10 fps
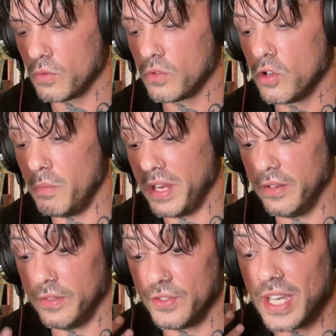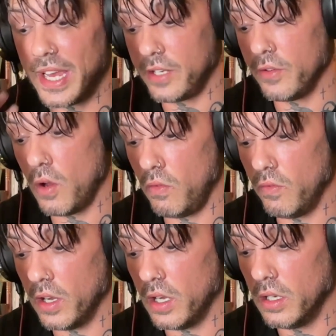come in and taken
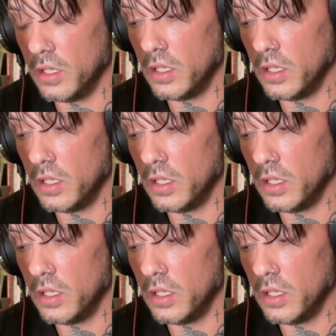over